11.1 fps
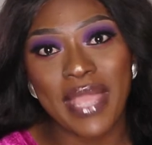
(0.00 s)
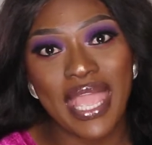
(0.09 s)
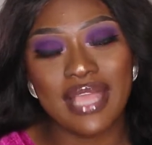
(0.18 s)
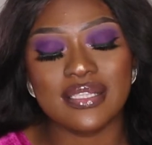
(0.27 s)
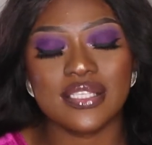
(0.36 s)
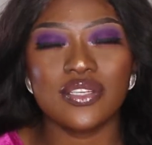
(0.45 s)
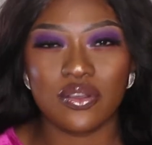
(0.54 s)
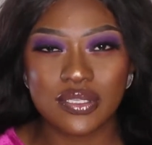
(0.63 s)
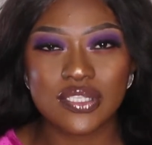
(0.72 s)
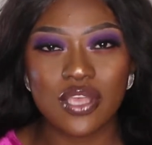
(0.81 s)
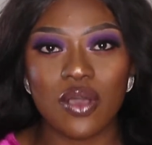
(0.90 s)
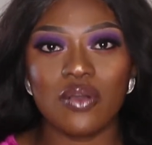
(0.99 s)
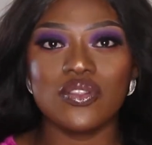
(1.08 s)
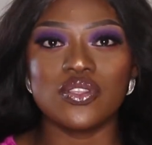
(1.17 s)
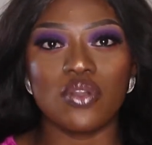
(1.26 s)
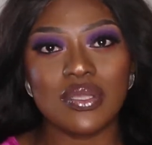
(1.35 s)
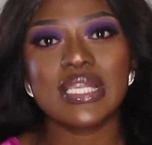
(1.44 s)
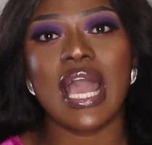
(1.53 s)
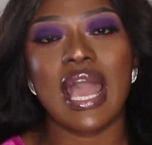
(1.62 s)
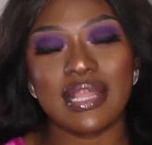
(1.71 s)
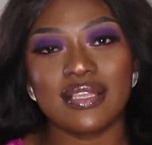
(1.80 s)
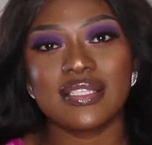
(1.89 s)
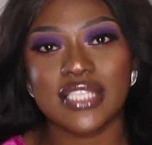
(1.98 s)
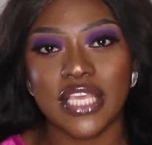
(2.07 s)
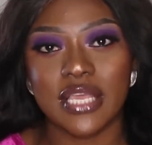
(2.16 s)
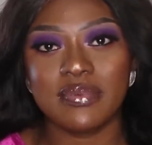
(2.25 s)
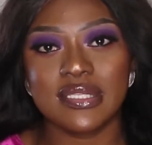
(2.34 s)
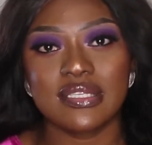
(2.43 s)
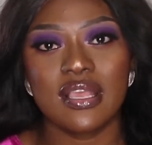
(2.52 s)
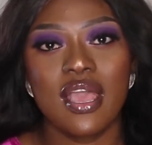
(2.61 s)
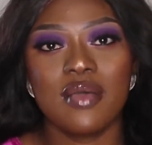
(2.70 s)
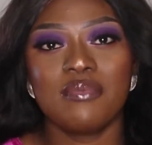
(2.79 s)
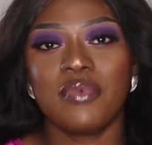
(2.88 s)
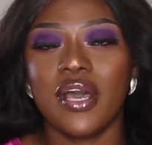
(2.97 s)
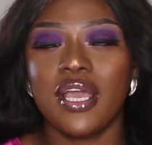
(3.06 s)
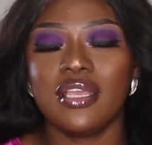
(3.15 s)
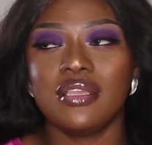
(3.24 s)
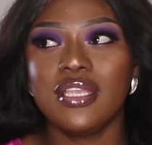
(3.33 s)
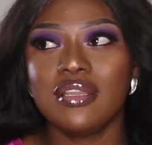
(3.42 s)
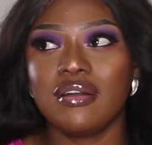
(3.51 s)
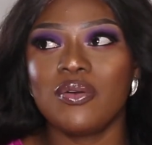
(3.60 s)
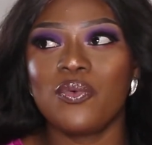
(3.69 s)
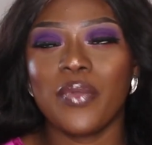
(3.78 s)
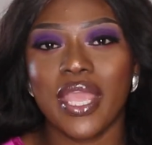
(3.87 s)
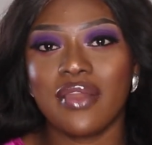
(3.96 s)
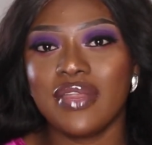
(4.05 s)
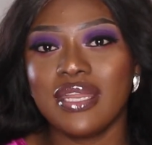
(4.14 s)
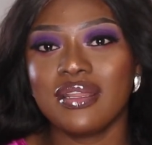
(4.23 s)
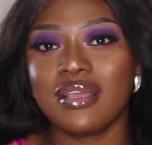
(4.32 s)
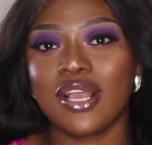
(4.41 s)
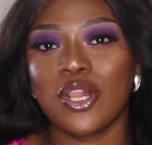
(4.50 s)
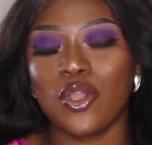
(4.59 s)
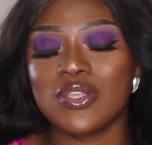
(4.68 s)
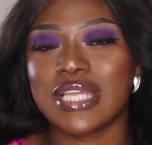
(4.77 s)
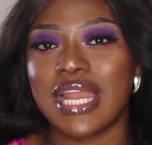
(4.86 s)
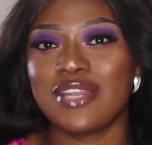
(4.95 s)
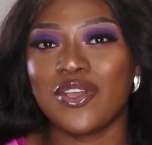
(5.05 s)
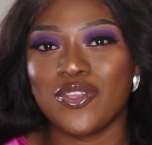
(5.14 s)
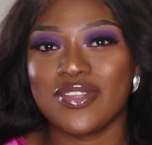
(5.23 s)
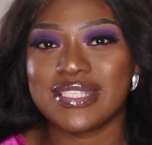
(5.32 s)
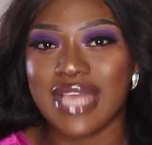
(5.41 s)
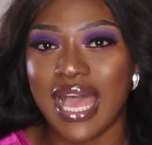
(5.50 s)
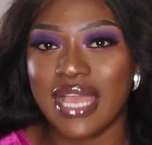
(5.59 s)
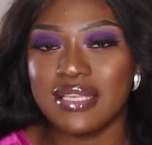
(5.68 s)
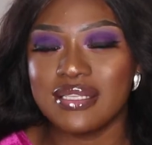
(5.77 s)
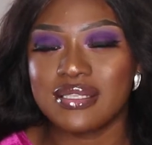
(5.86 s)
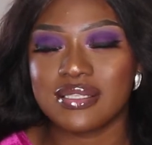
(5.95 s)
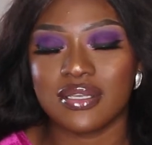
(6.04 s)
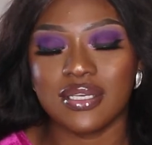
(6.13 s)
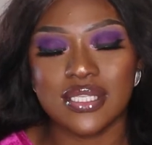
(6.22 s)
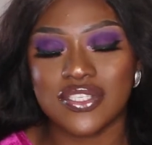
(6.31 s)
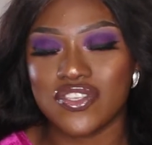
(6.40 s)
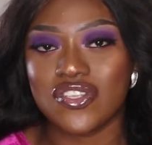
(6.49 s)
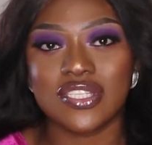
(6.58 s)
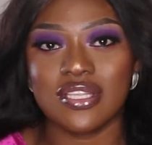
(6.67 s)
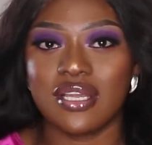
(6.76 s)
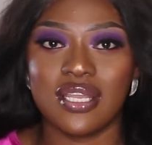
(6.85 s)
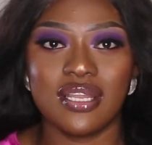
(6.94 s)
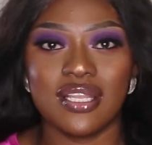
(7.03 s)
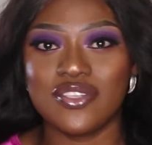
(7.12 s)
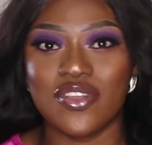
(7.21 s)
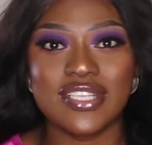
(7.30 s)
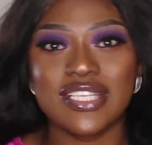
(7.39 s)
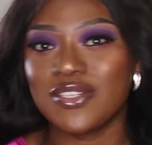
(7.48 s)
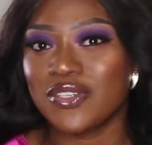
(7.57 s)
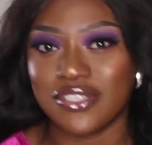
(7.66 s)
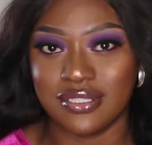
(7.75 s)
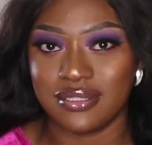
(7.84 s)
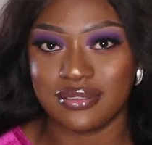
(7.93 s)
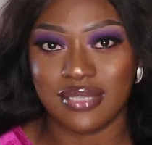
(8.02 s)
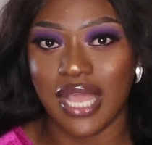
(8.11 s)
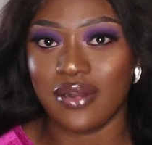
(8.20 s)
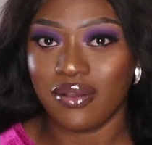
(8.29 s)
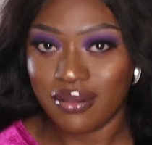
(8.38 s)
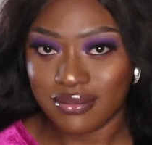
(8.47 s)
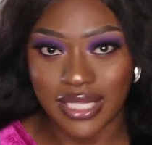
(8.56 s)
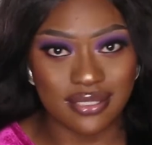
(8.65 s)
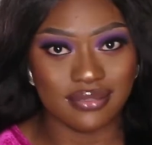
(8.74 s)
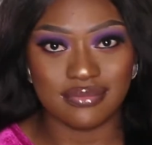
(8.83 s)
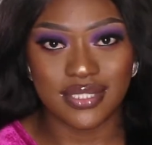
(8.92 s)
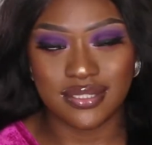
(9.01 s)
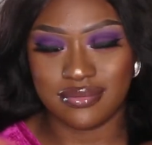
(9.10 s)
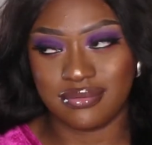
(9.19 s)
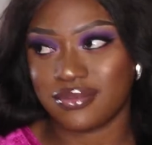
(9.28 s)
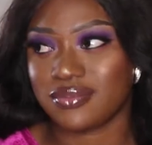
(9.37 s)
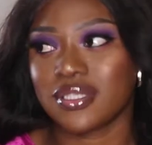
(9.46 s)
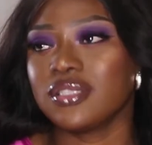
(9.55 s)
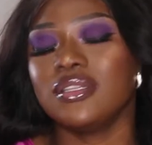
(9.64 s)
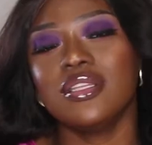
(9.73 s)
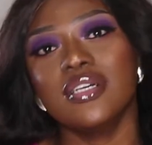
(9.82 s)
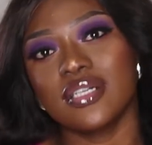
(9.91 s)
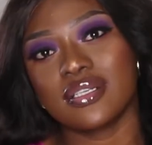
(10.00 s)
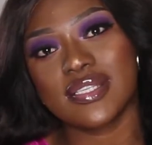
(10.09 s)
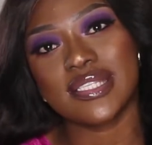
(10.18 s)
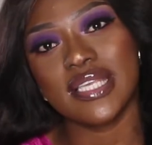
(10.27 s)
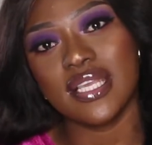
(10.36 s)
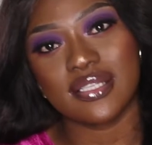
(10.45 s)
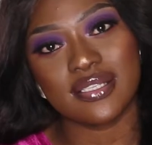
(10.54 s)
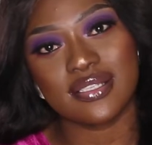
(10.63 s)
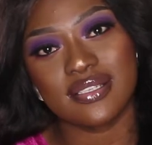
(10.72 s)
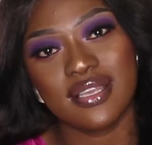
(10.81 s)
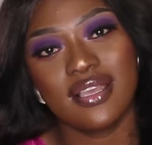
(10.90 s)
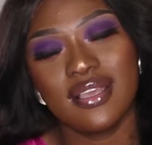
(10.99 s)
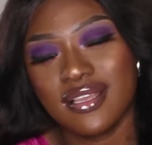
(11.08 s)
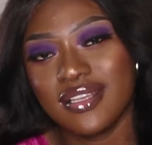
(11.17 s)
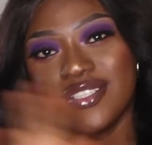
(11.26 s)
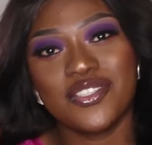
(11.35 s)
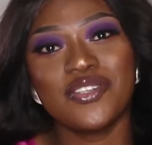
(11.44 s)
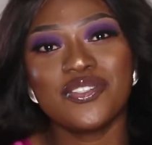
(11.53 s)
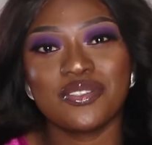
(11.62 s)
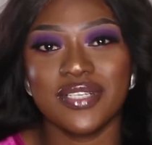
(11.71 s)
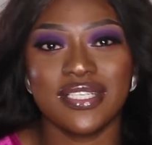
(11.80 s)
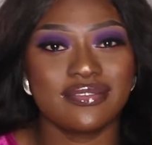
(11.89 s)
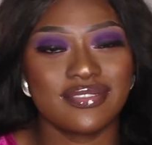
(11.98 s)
pants. So those are the tips. But wearing clothes that are not your size, it's just not it. It doesn't look good at all. Look, sis, don't do it.